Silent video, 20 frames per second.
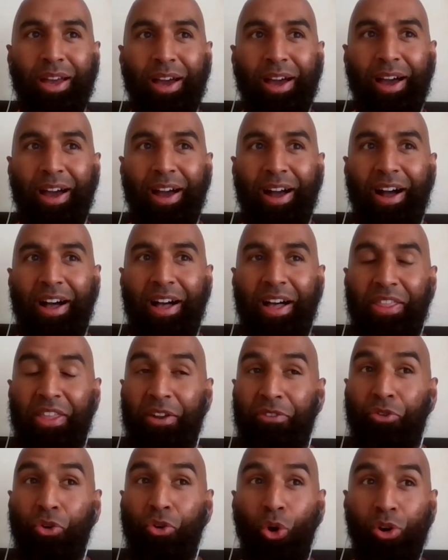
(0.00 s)
And then
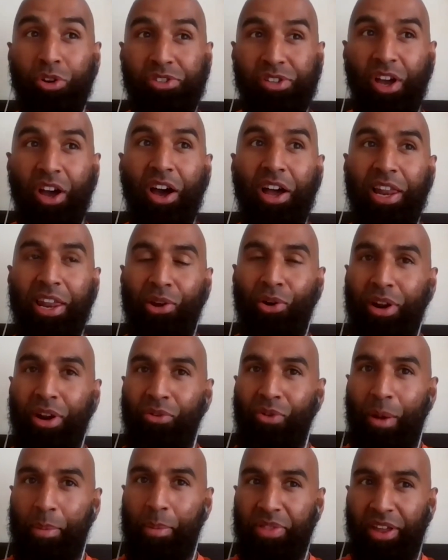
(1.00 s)
of course, early on in
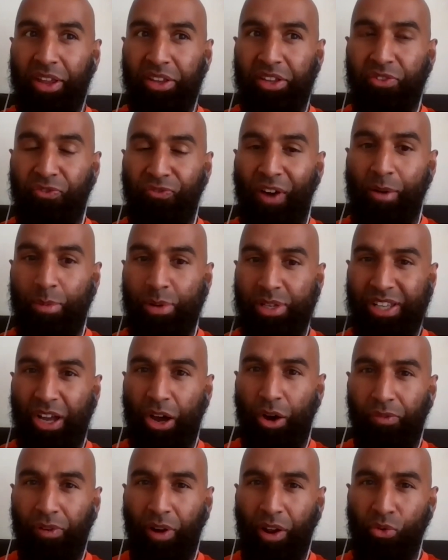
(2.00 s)
Ramadan, I just found
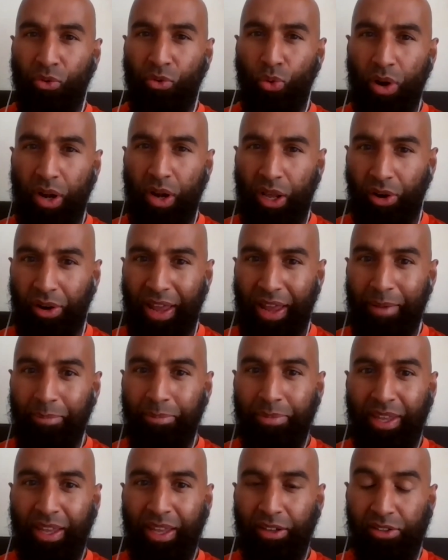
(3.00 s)
myself running on
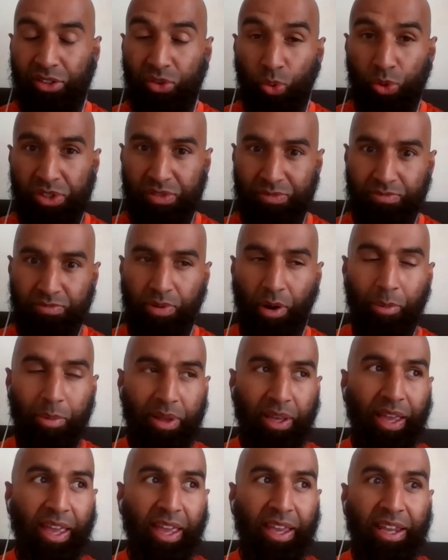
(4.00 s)
empty. I just wasn't
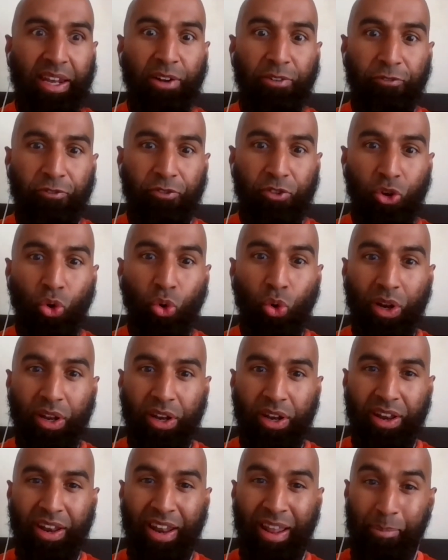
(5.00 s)
probably getting enough fuel
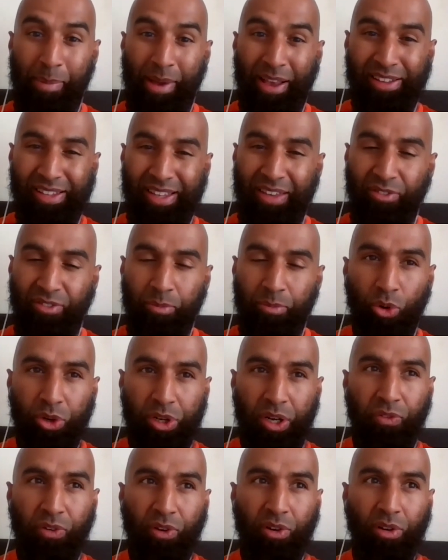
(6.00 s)
in, and that makes it even more
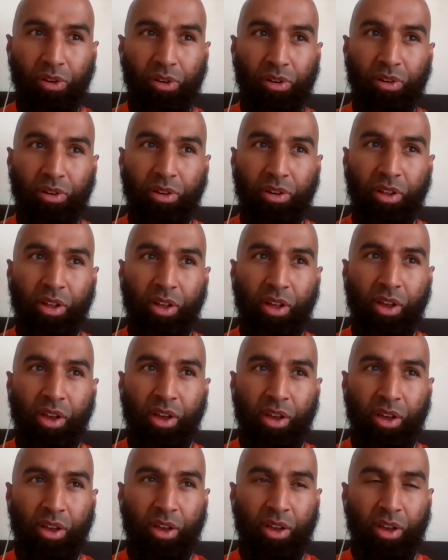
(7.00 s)
difficult.
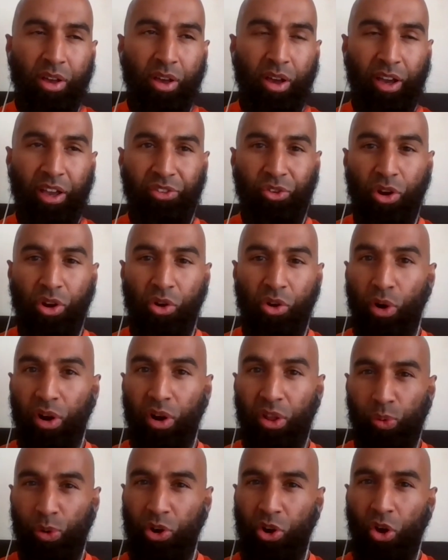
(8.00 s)
I guess only
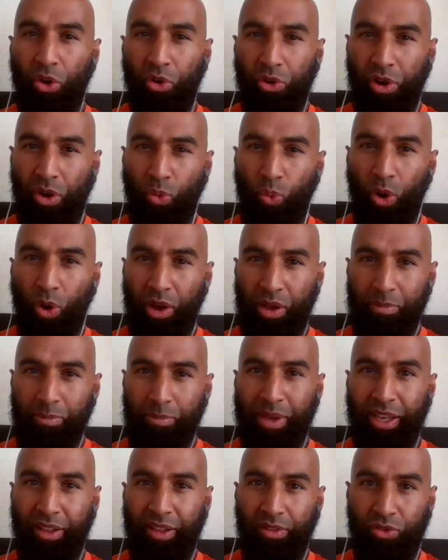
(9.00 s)
runners will know, what it
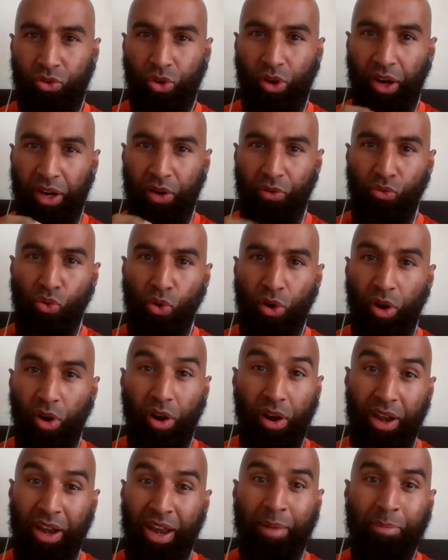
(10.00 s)
means to kind of run
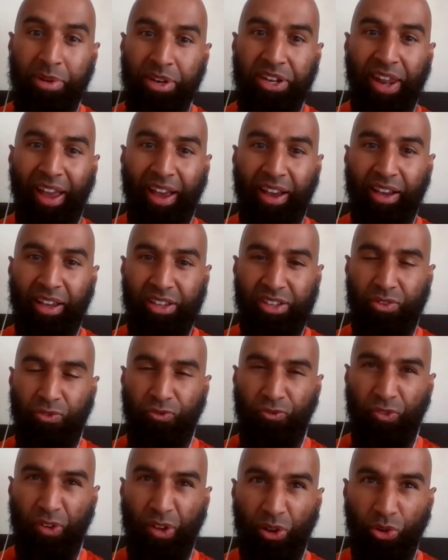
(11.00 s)
on an empty tank. It just
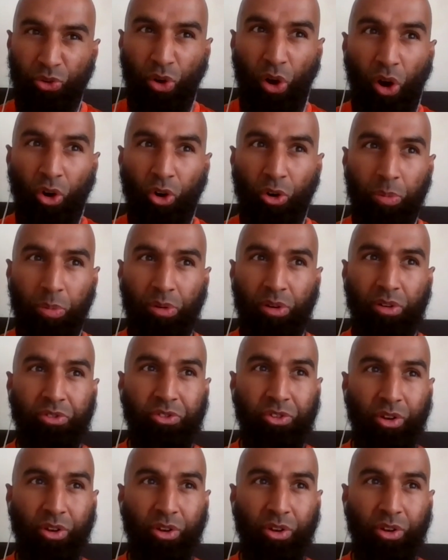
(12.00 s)
feels horrible.